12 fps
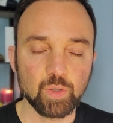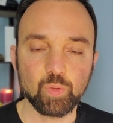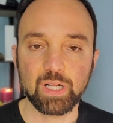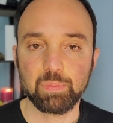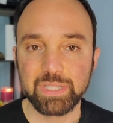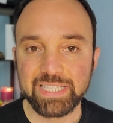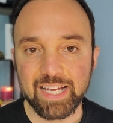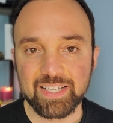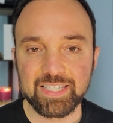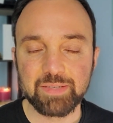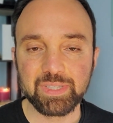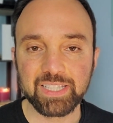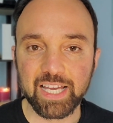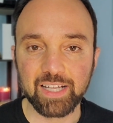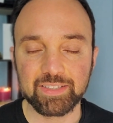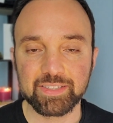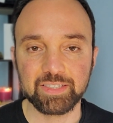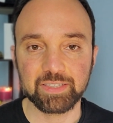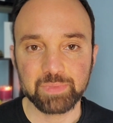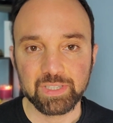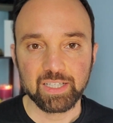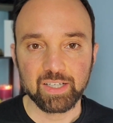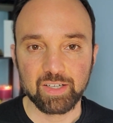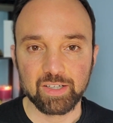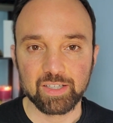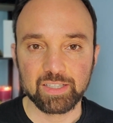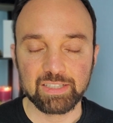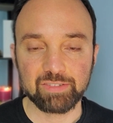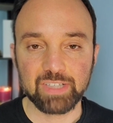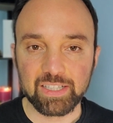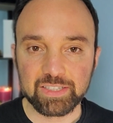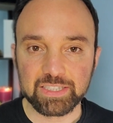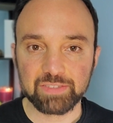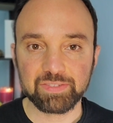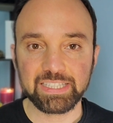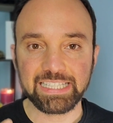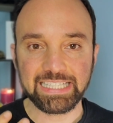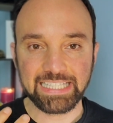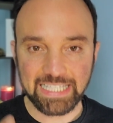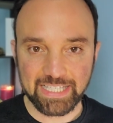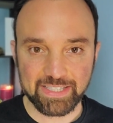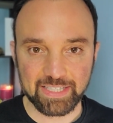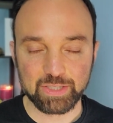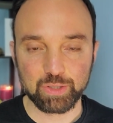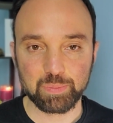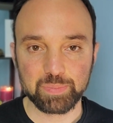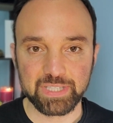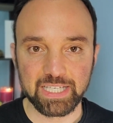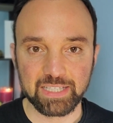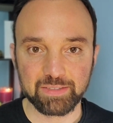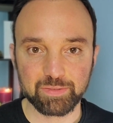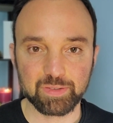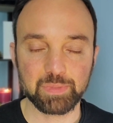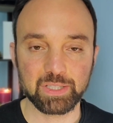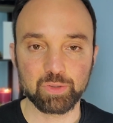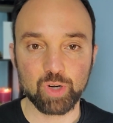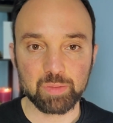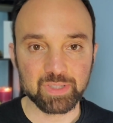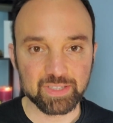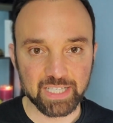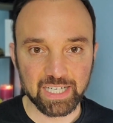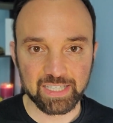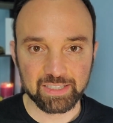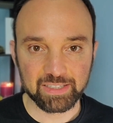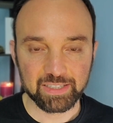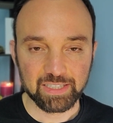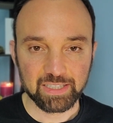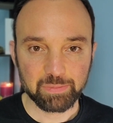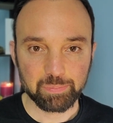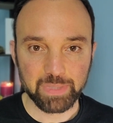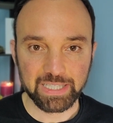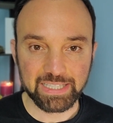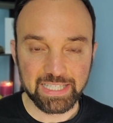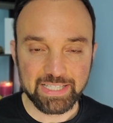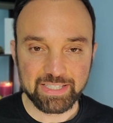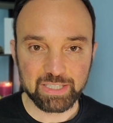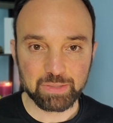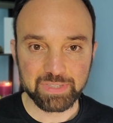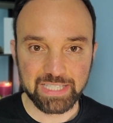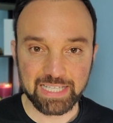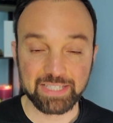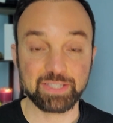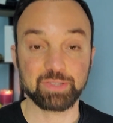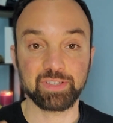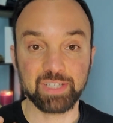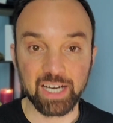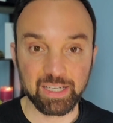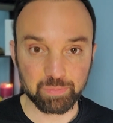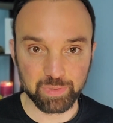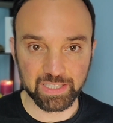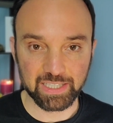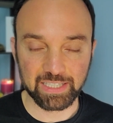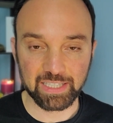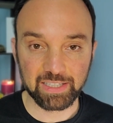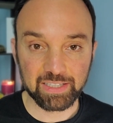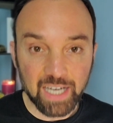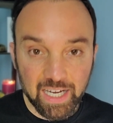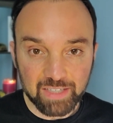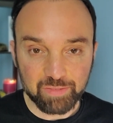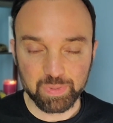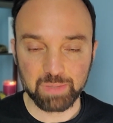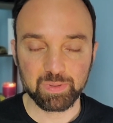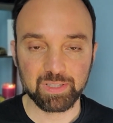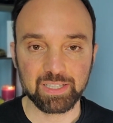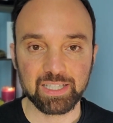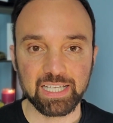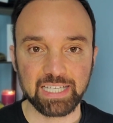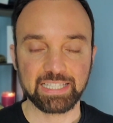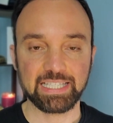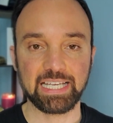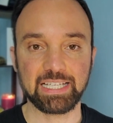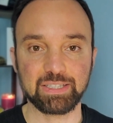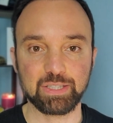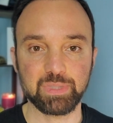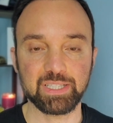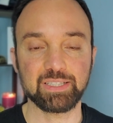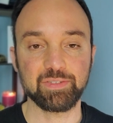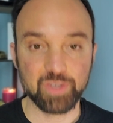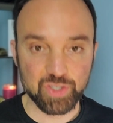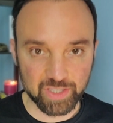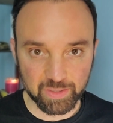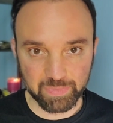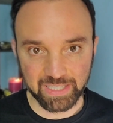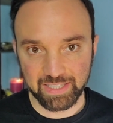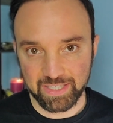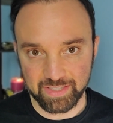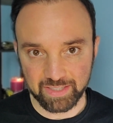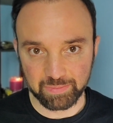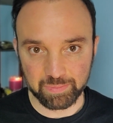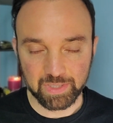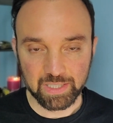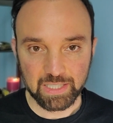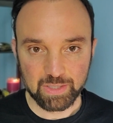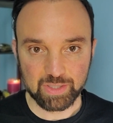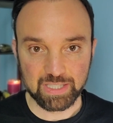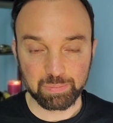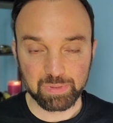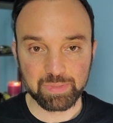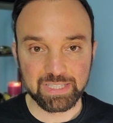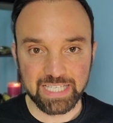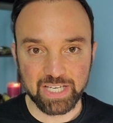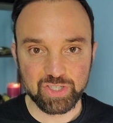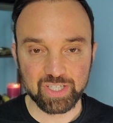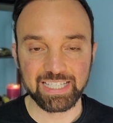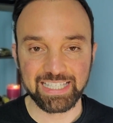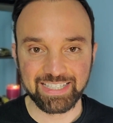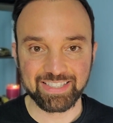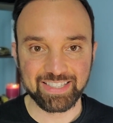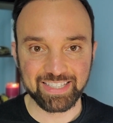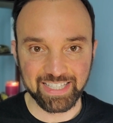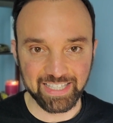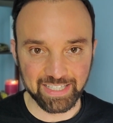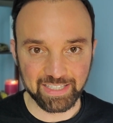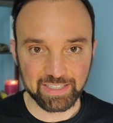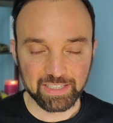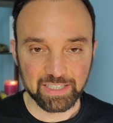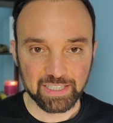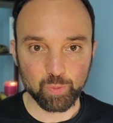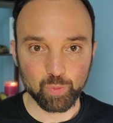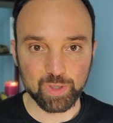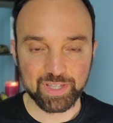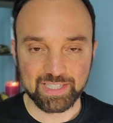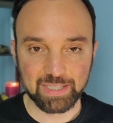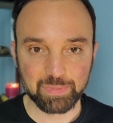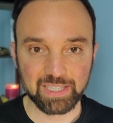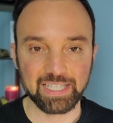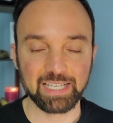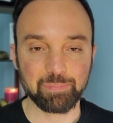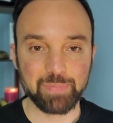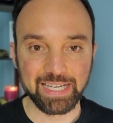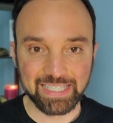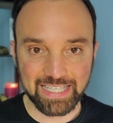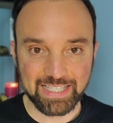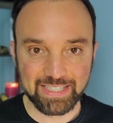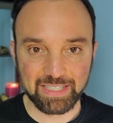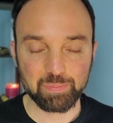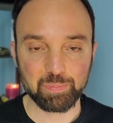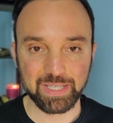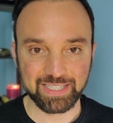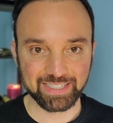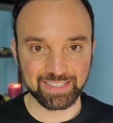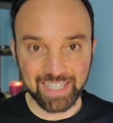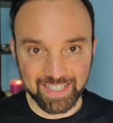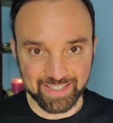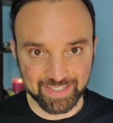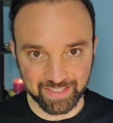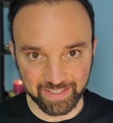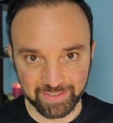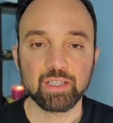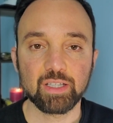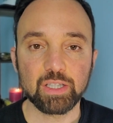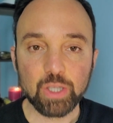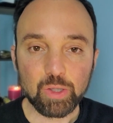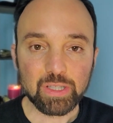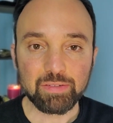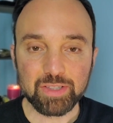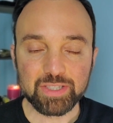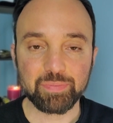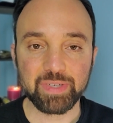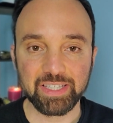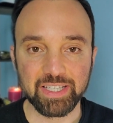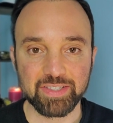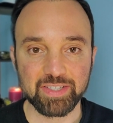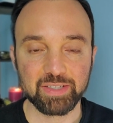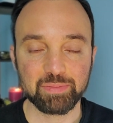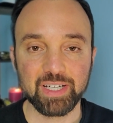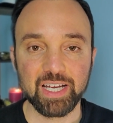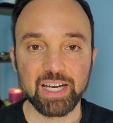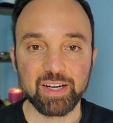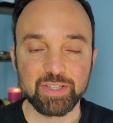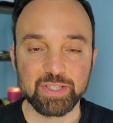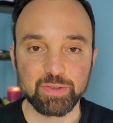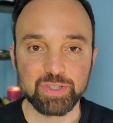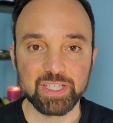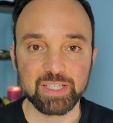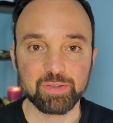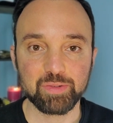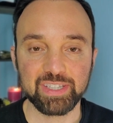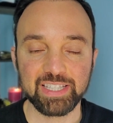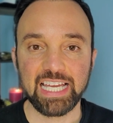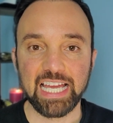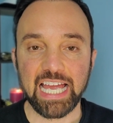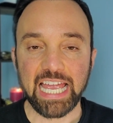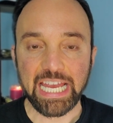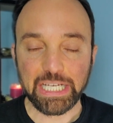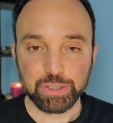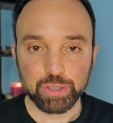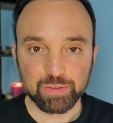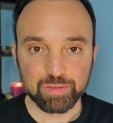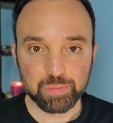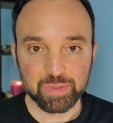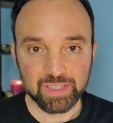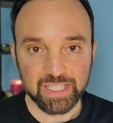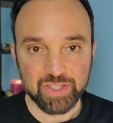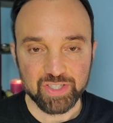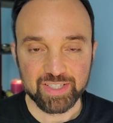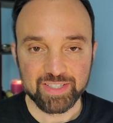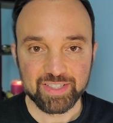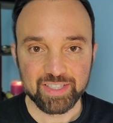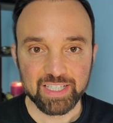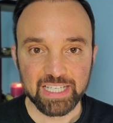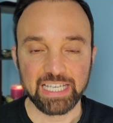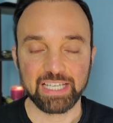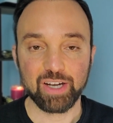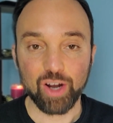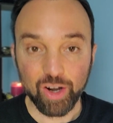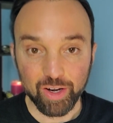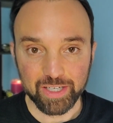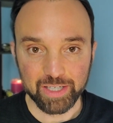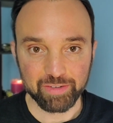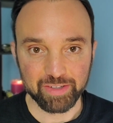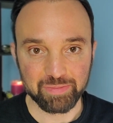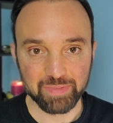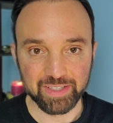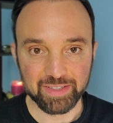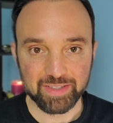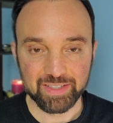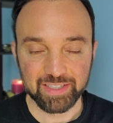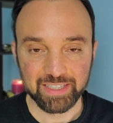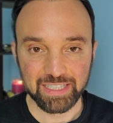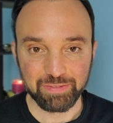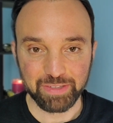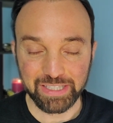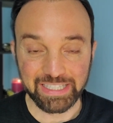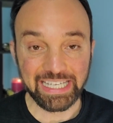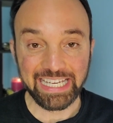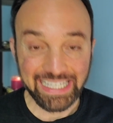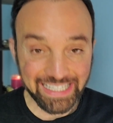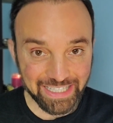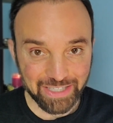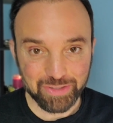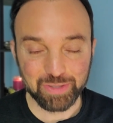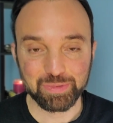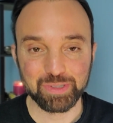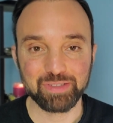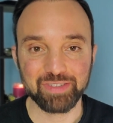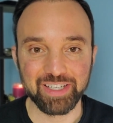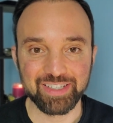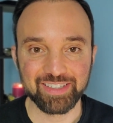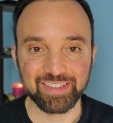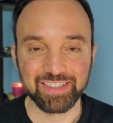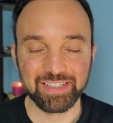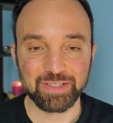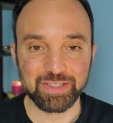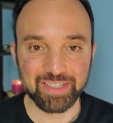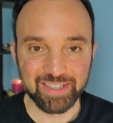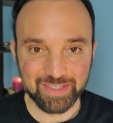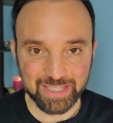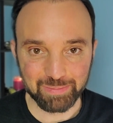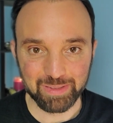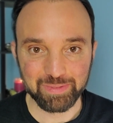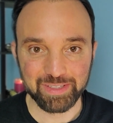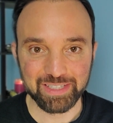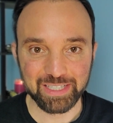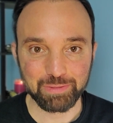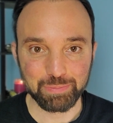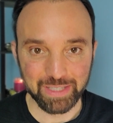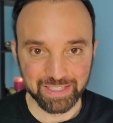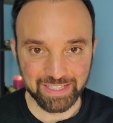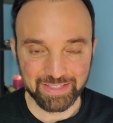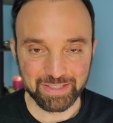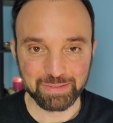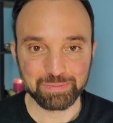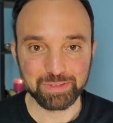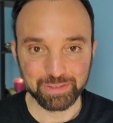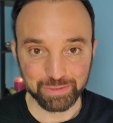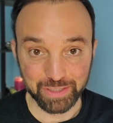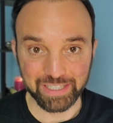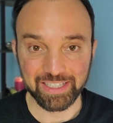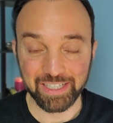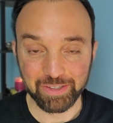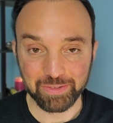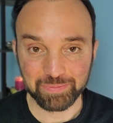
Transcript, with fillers: While potassium and calcium are relatively easy to obtain from a normal diet, magnesium tends to not be, and a lot of people tend to be deficient in magnesium. So supplementation is key with something like magnesium bisglycinate. Low levels of magnesium are associated with atrial fibrillations and heart arrhythmias if you need any extra motivation to start supplementing with magnesium right now.